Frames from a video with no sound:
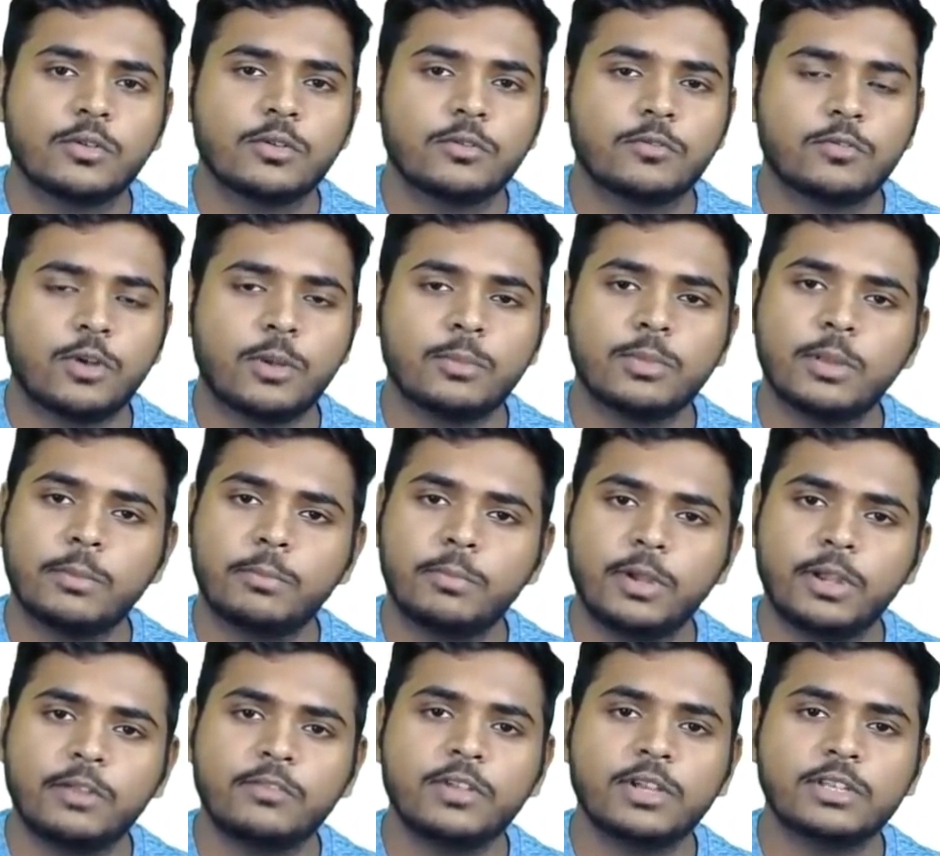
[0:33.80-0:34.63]
from the
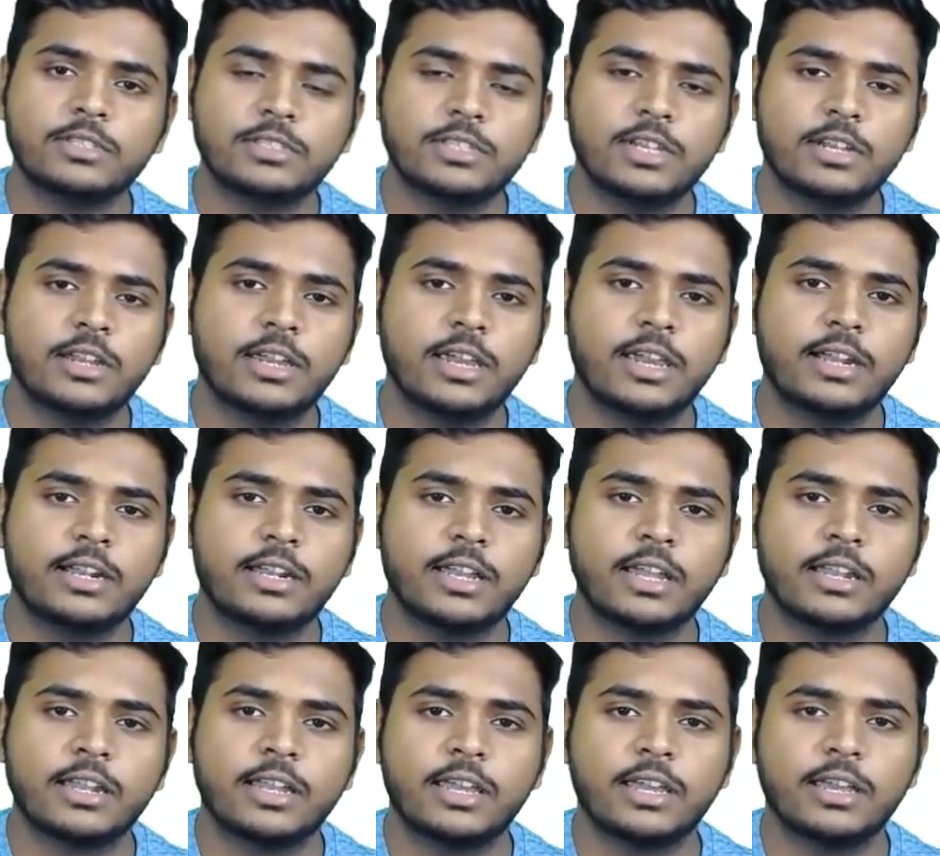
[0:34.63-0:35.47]
previous year GATE
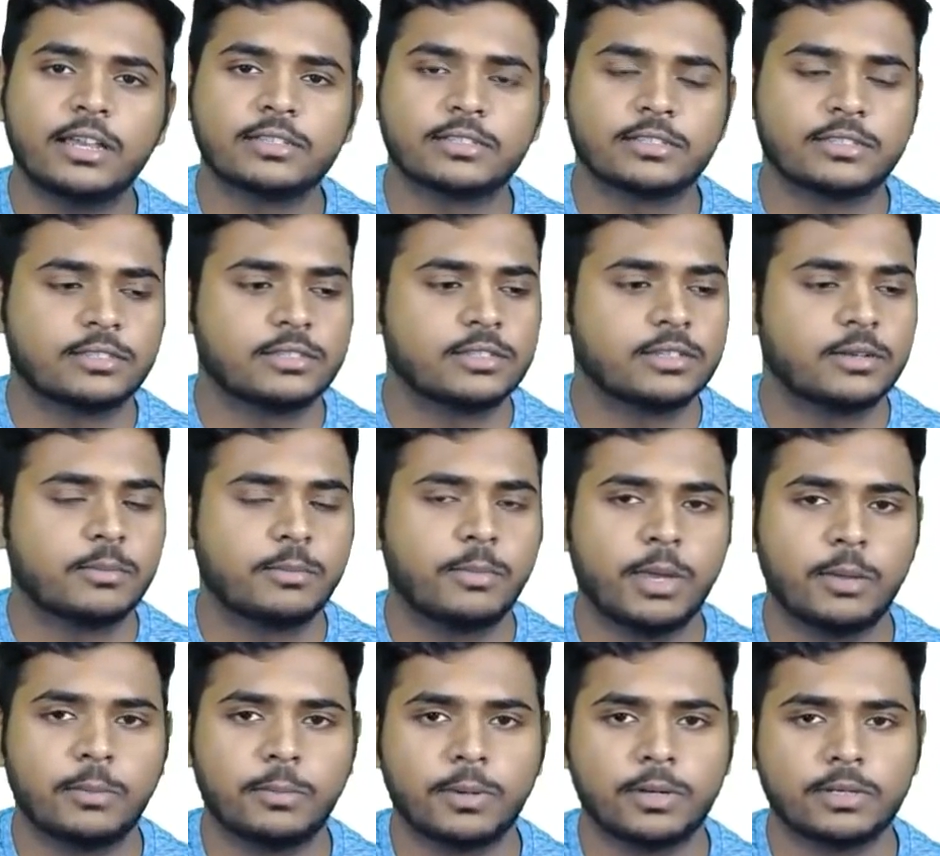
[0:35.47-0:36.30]
and ES
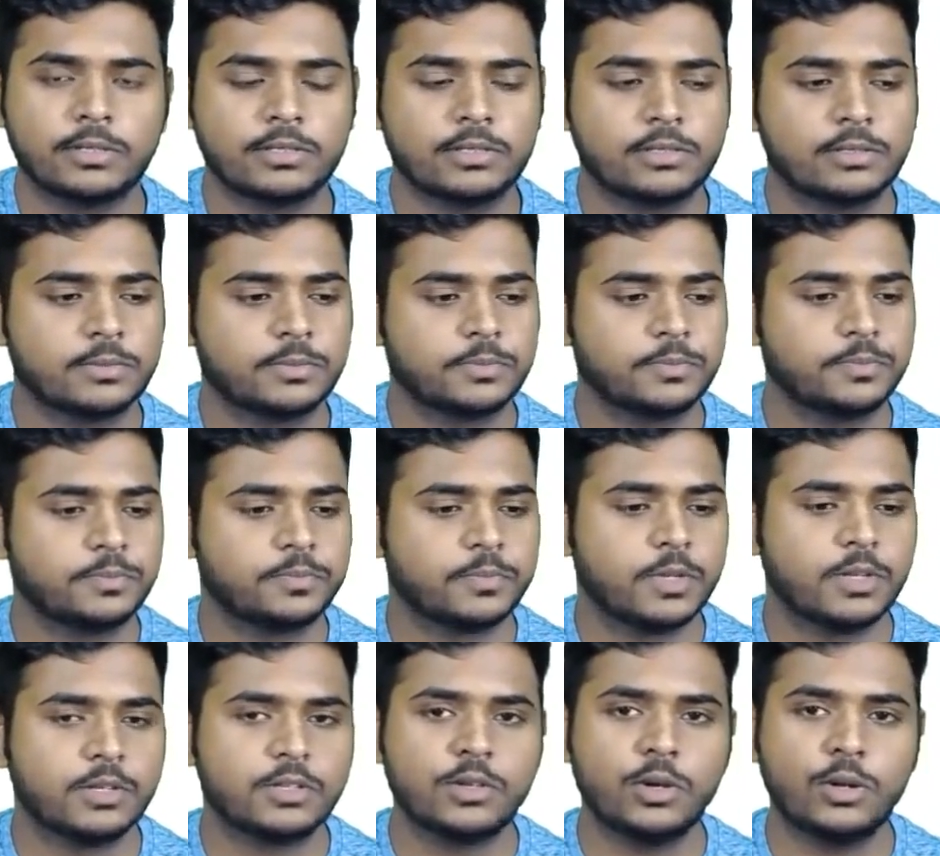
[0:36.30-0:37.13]
papers.
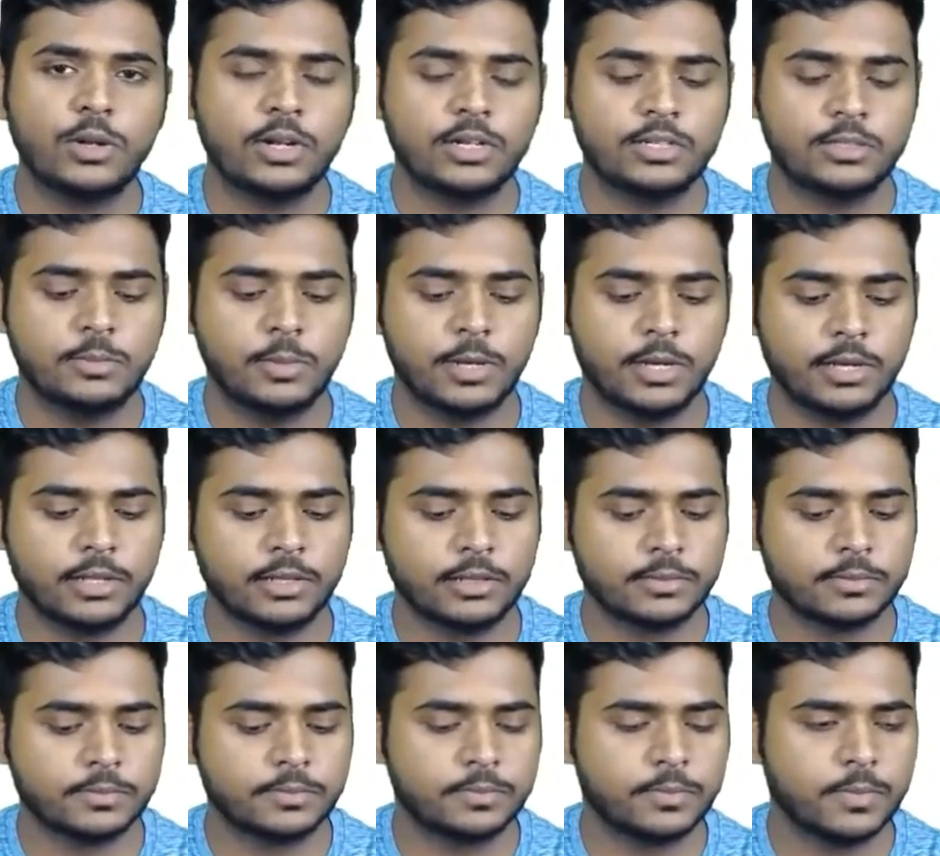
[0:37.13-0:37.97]
So let's begin.
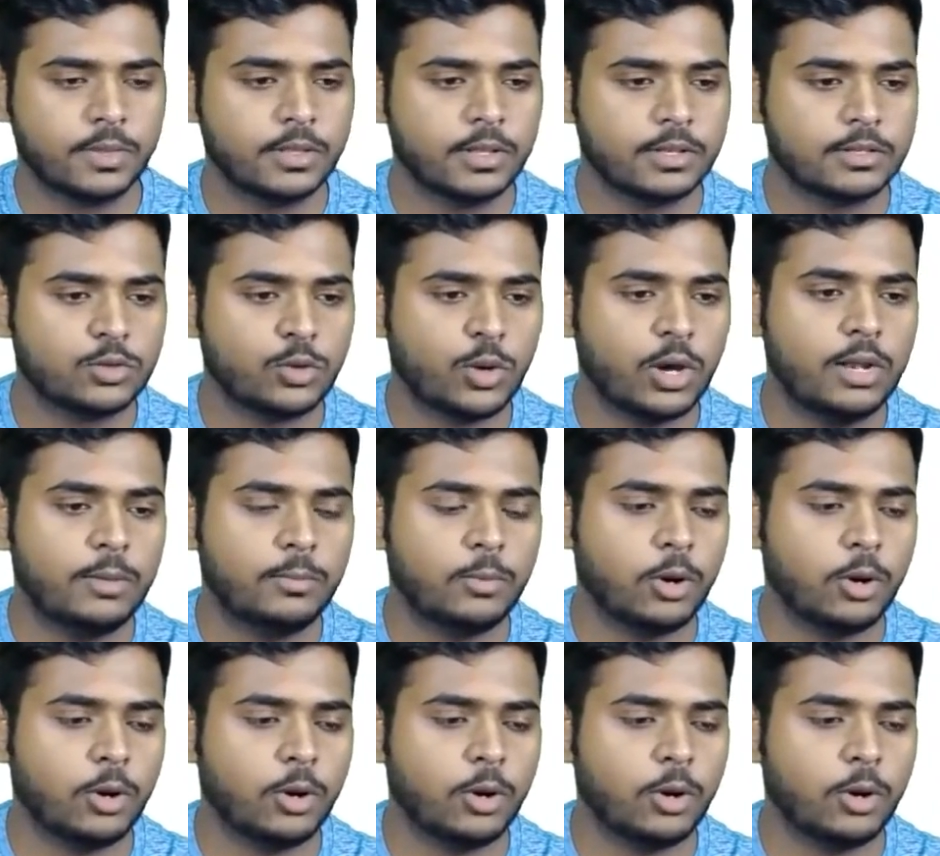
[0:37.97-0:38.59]
The soil